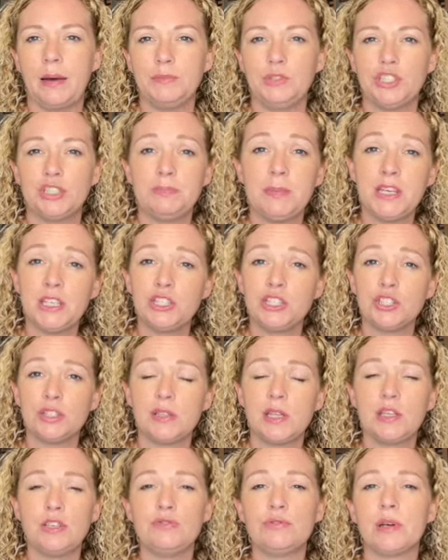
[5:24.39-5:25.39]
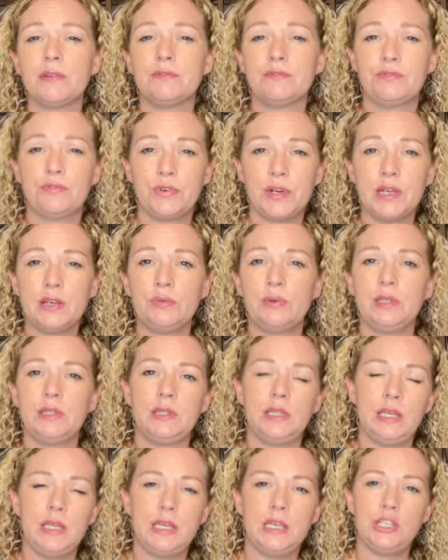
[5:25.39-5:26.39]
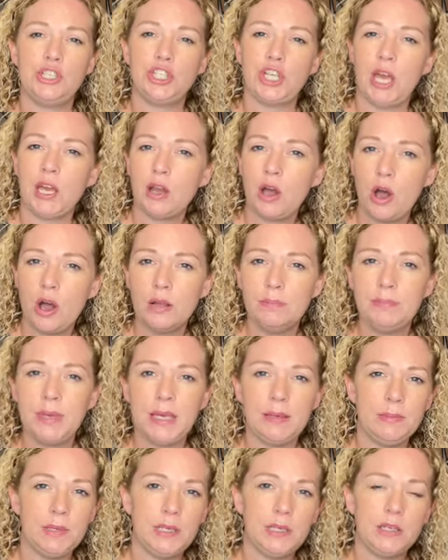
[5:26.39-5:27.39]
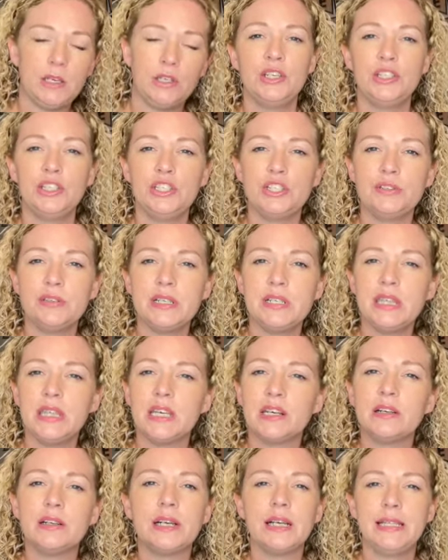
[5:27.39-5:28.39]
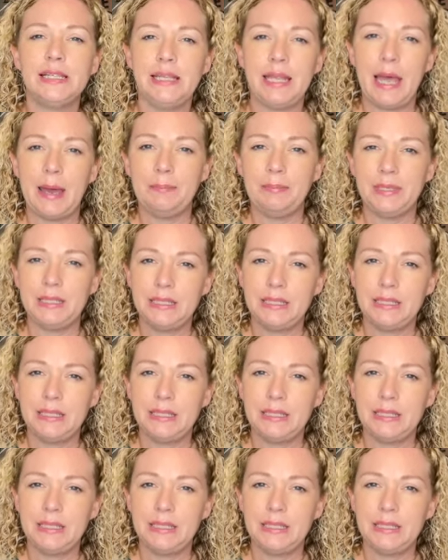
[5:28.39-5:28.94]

just making sure that you can frequently check on baby during their napping